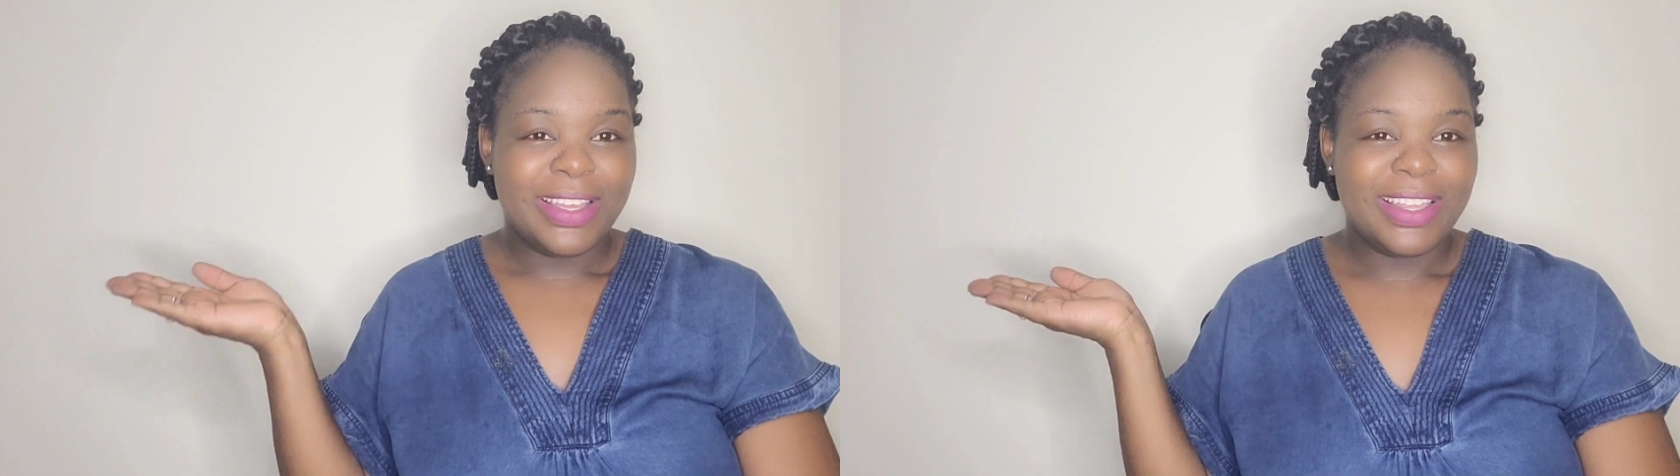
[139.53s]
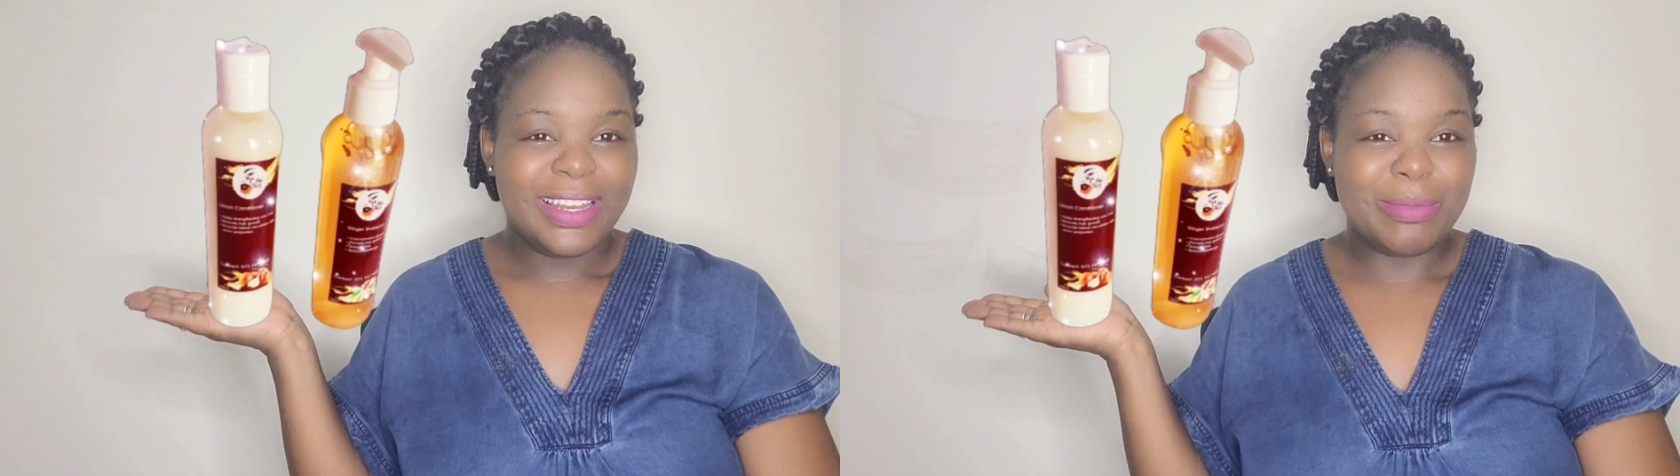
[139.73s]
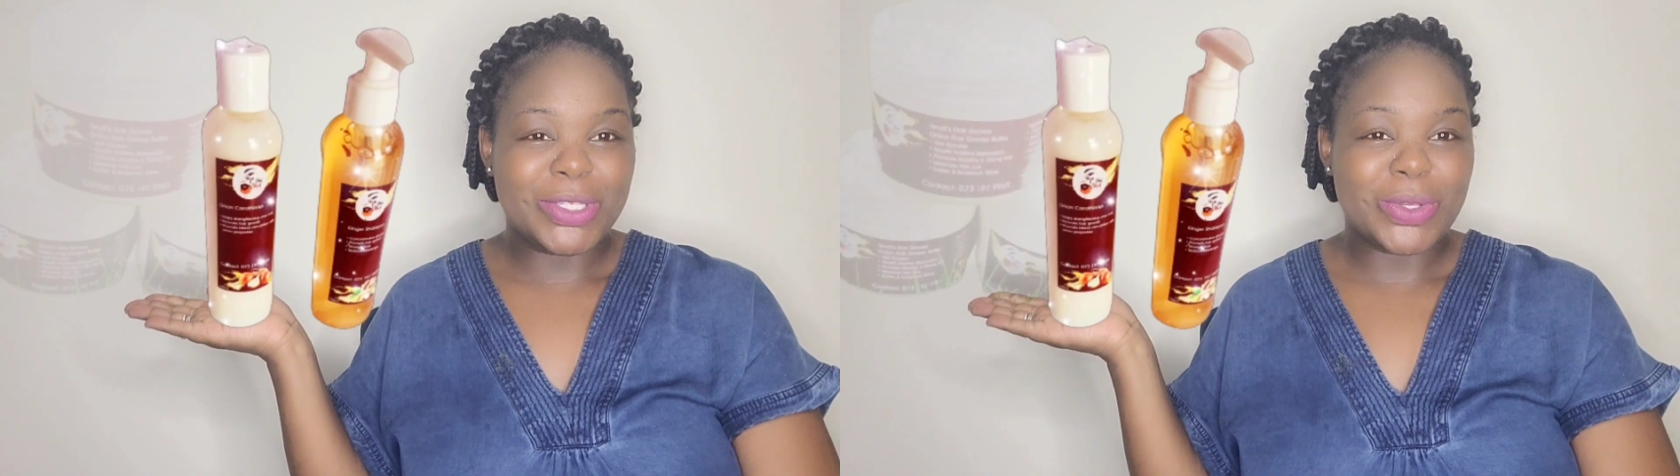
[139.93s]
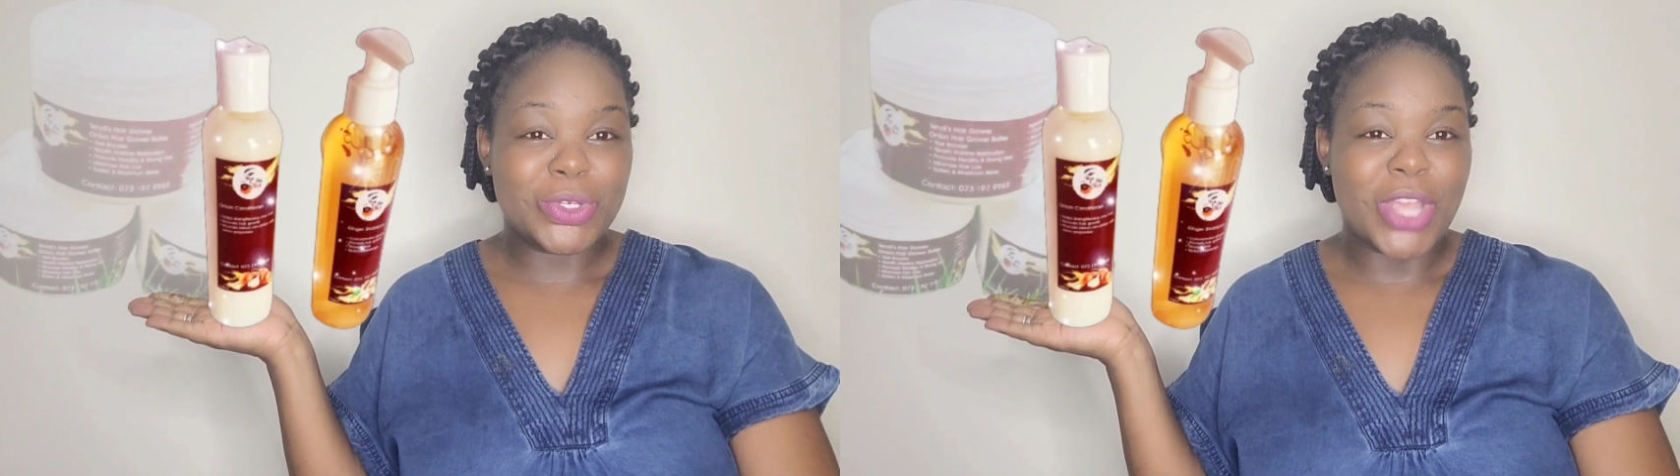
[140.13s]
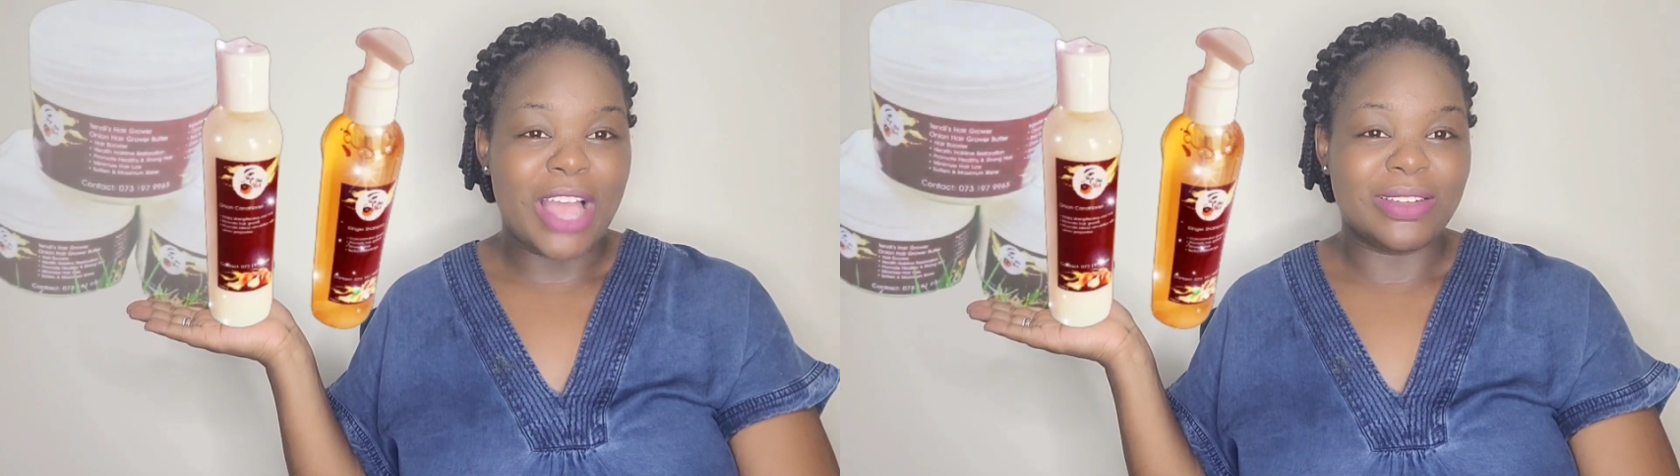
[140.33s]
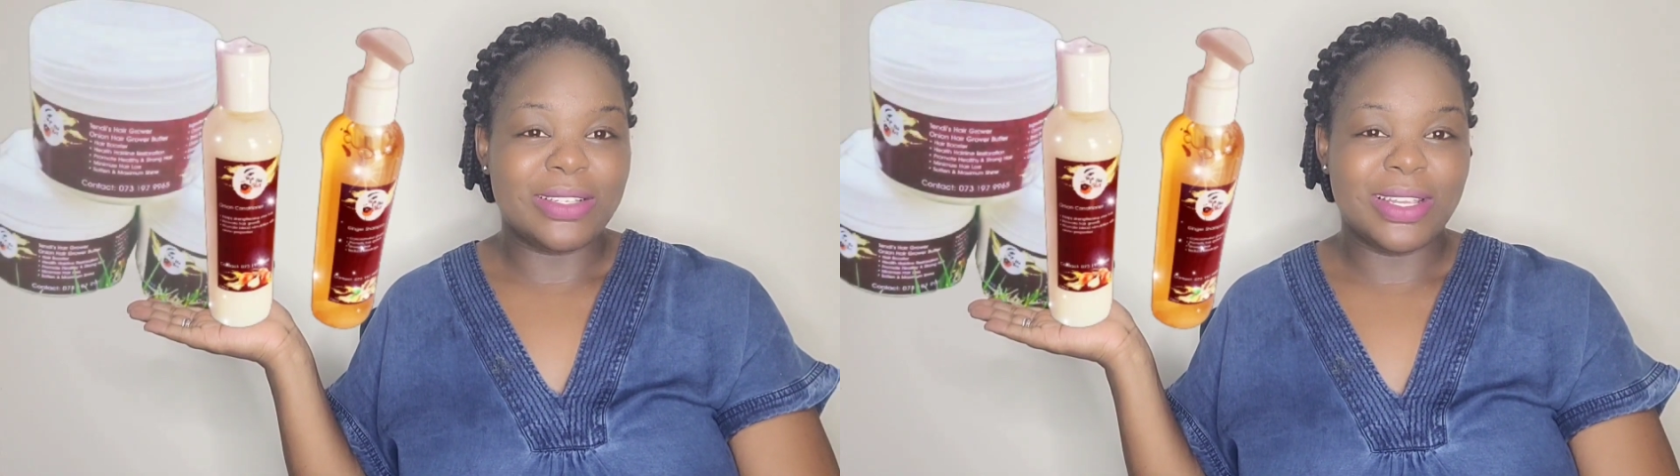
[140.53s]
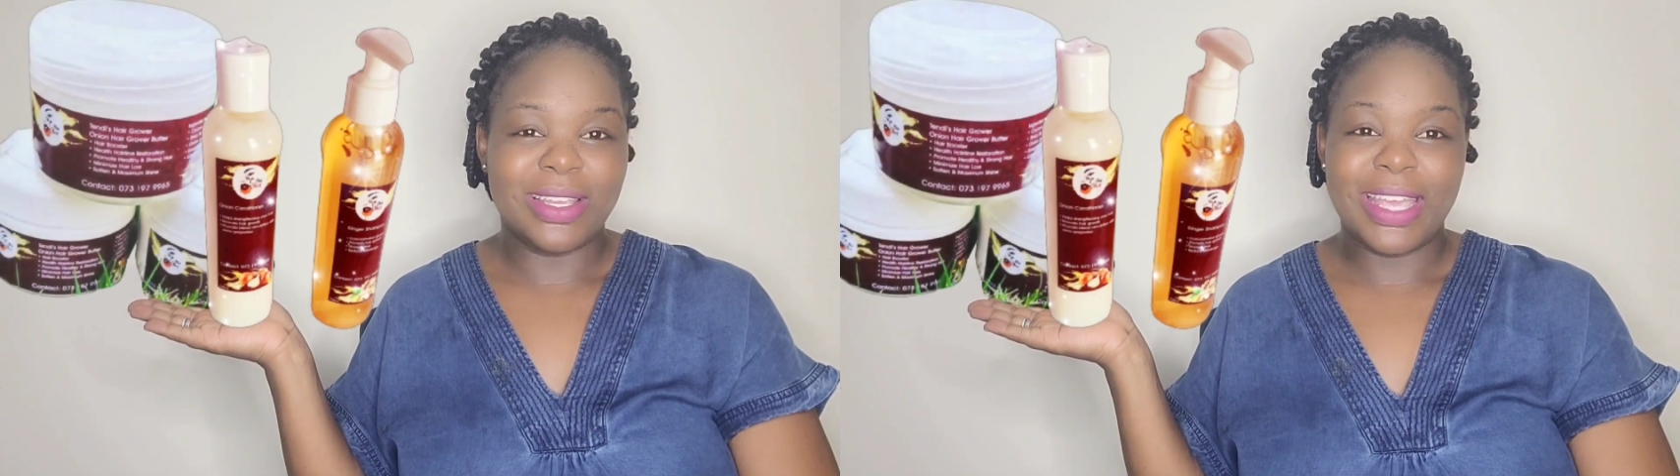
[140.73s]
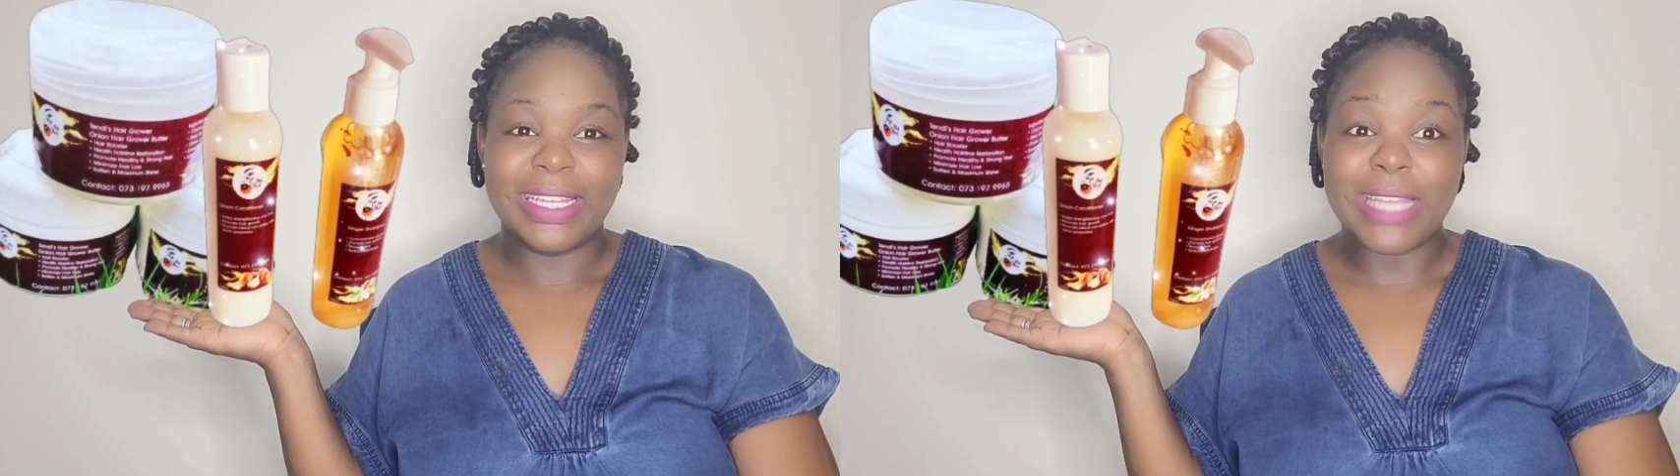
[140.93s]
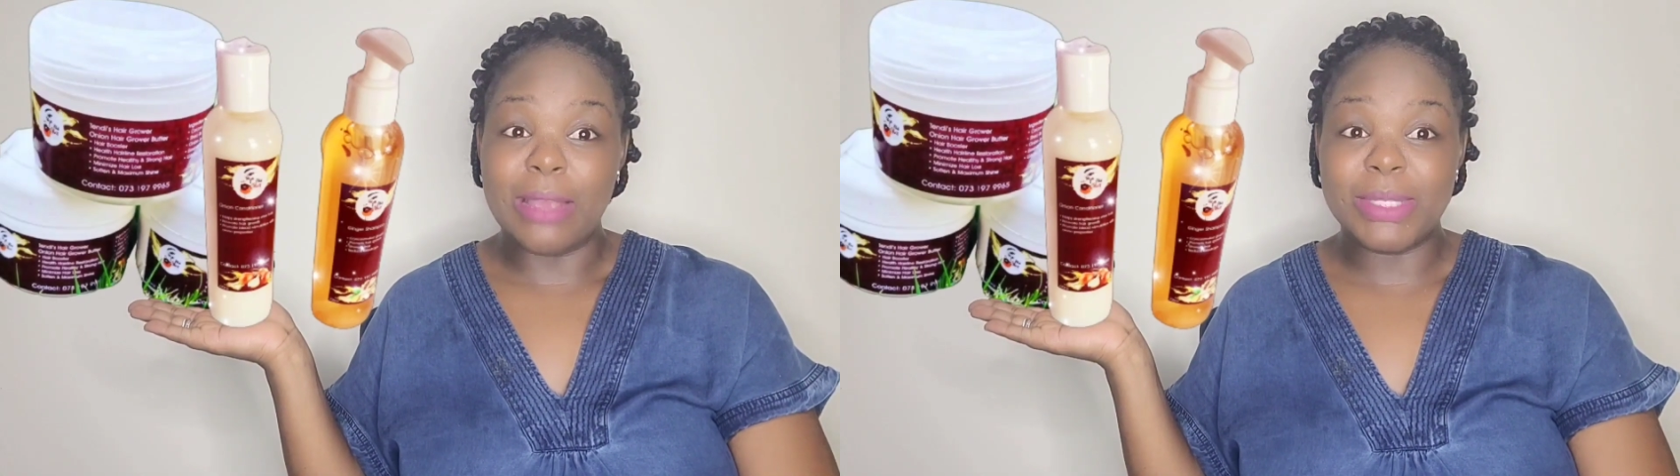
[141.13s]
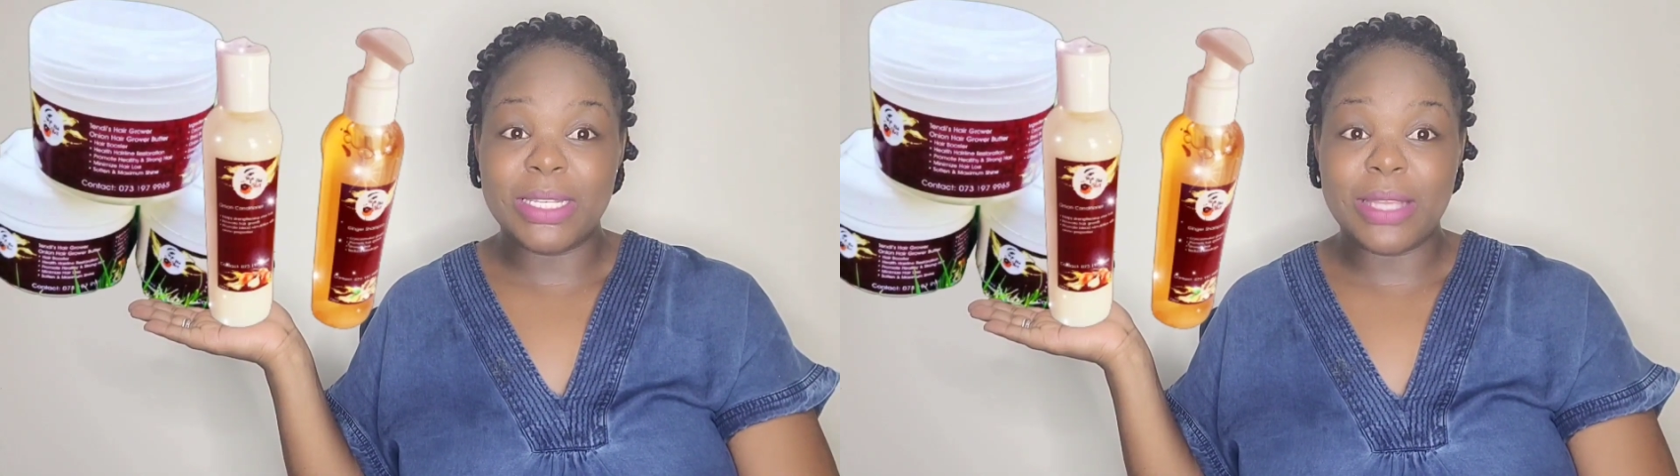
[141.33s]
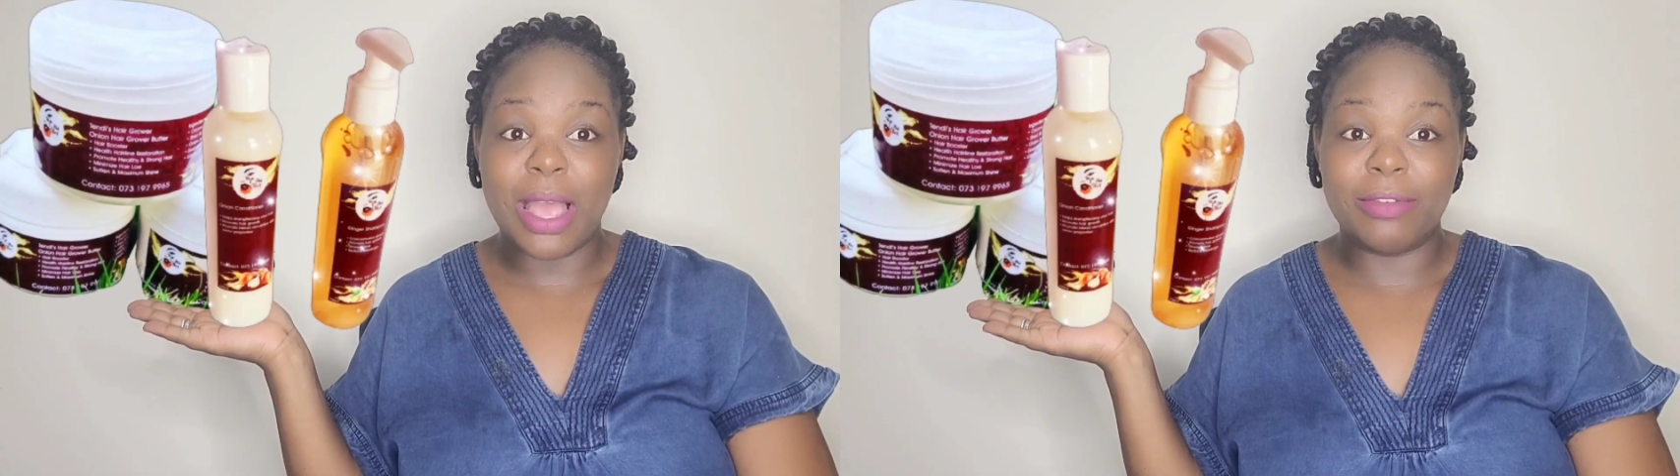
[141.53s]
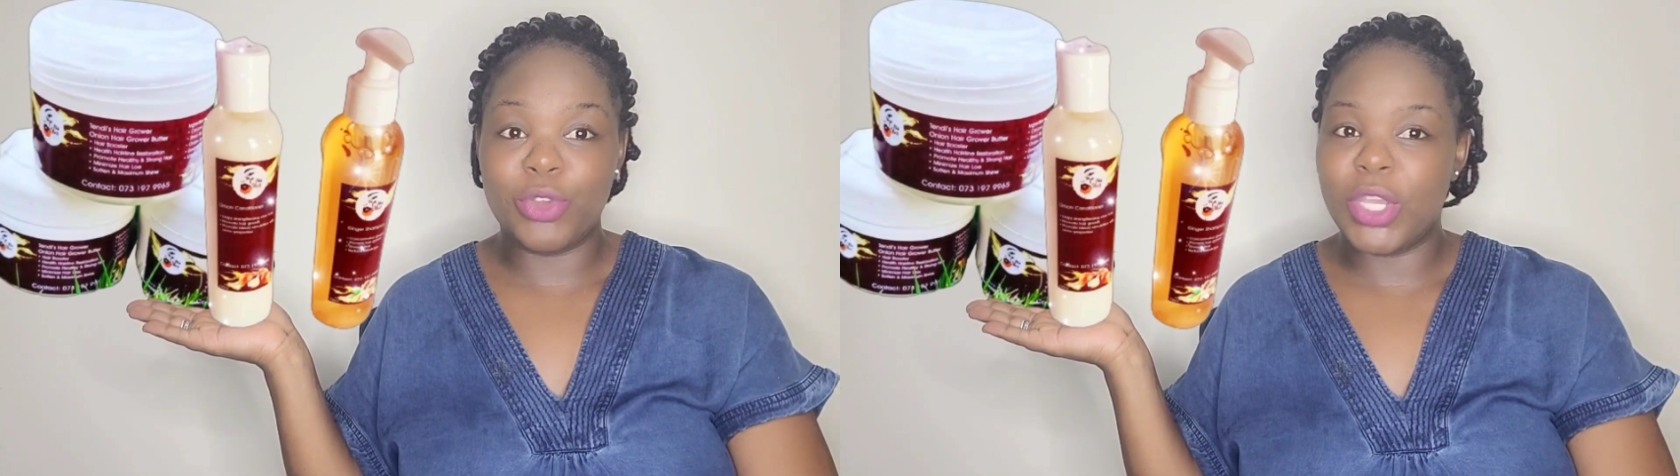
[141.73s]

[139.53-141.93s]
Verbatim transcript: Let me sort you out. Times are tough.